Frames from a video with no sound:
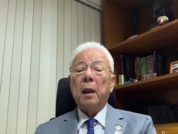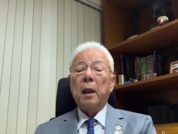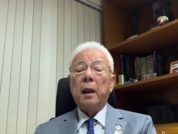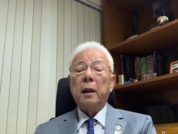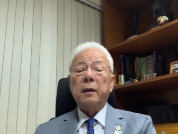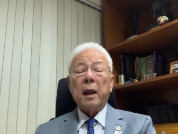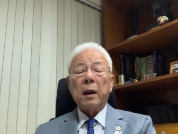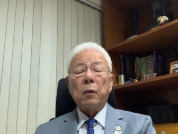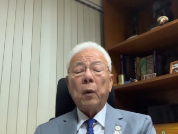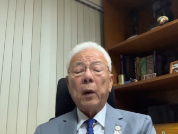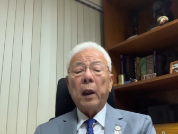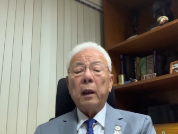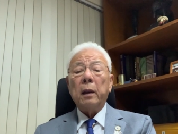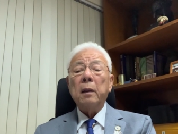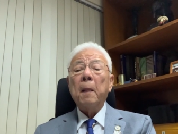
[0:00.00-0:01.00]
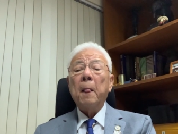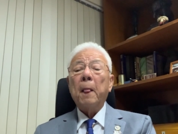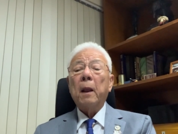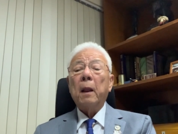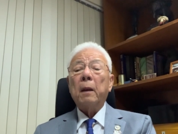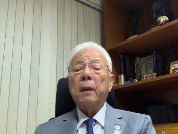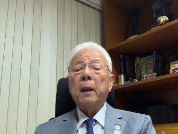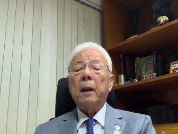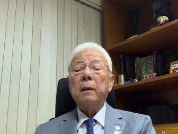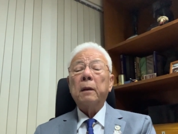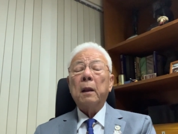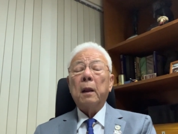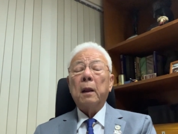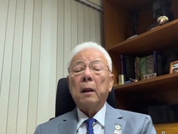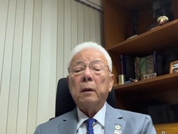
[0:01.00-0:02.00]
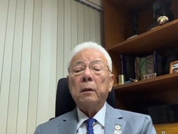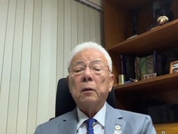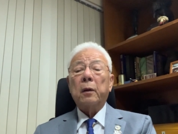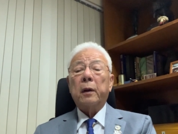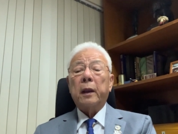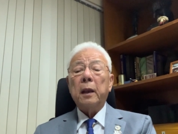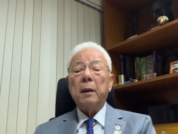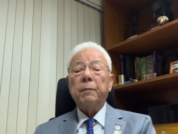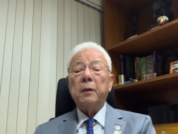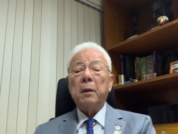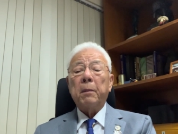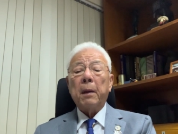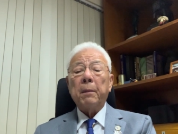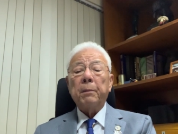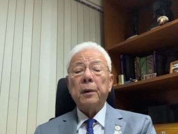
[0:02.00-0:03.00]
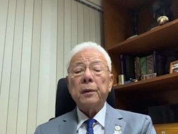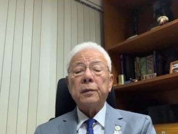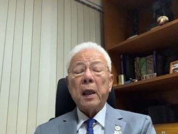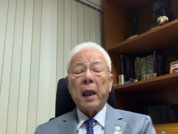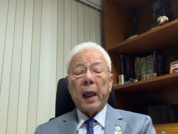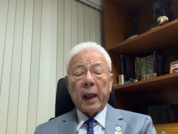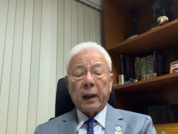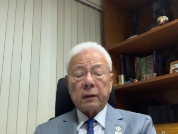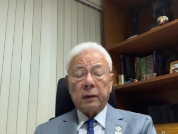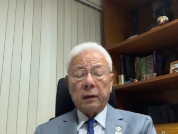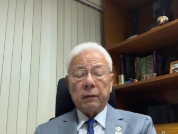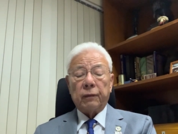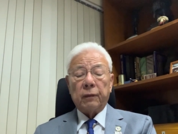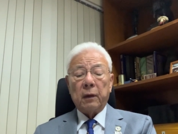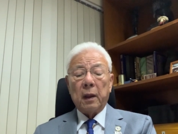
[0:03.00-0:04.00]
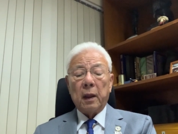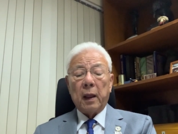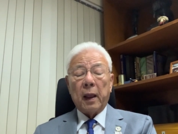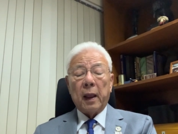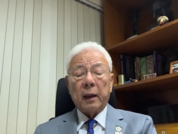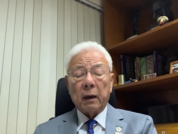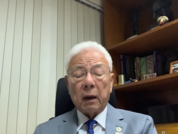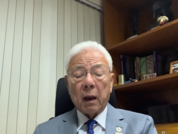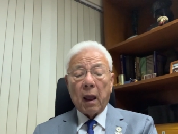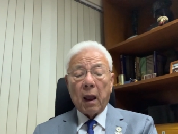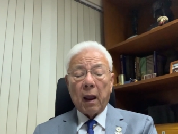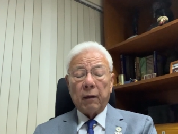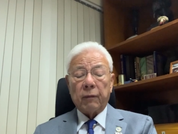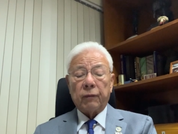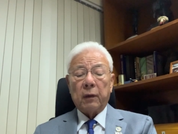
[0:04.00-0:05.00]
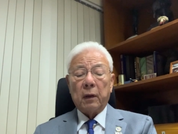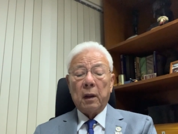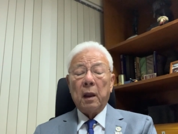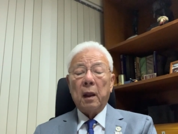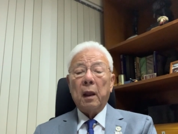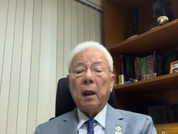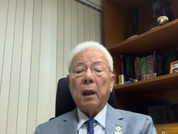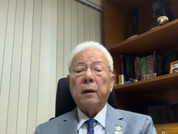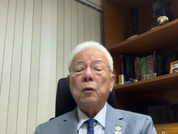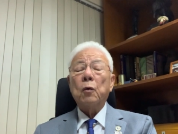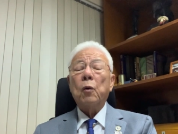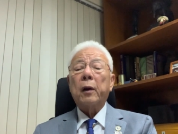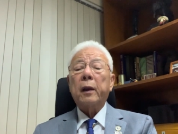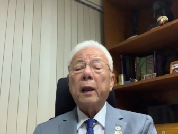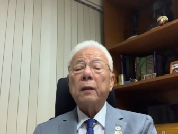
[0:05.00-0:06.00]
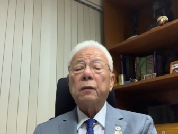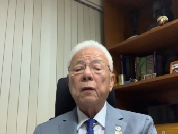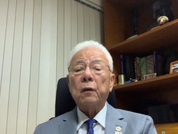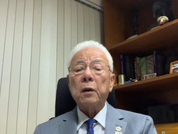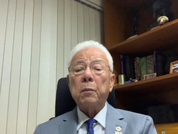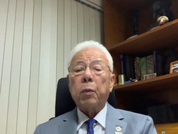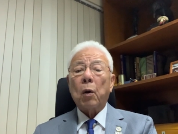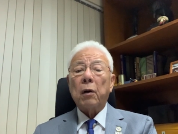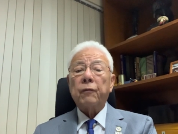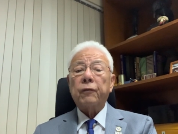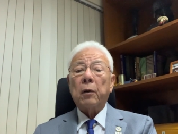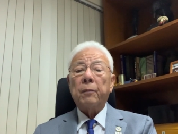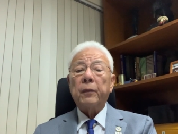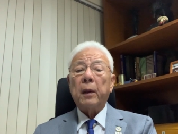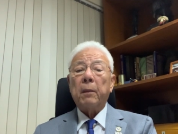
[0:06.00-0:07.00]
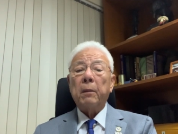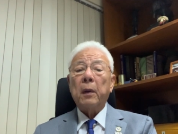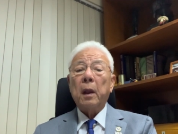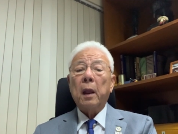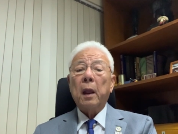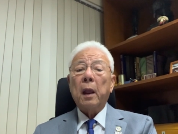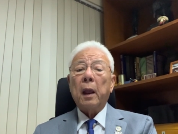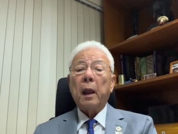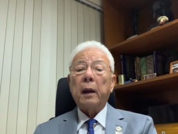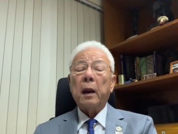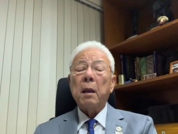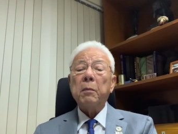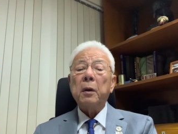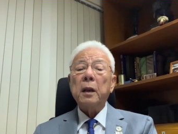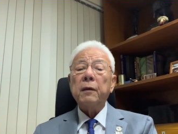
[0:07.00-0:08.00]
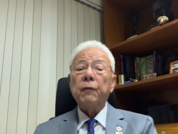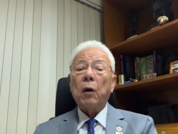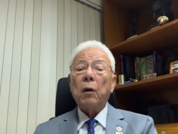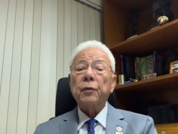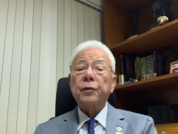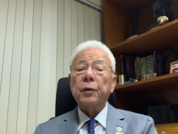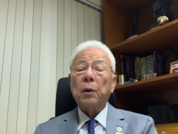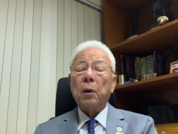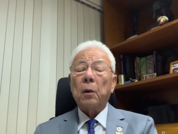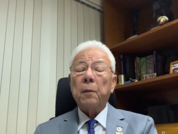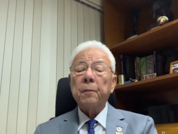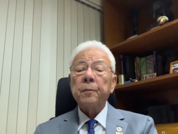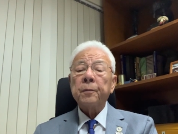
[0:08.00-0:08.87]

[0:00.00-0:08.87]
In that way, then you keep the members active and alive, and you will get the report from them. And I believe also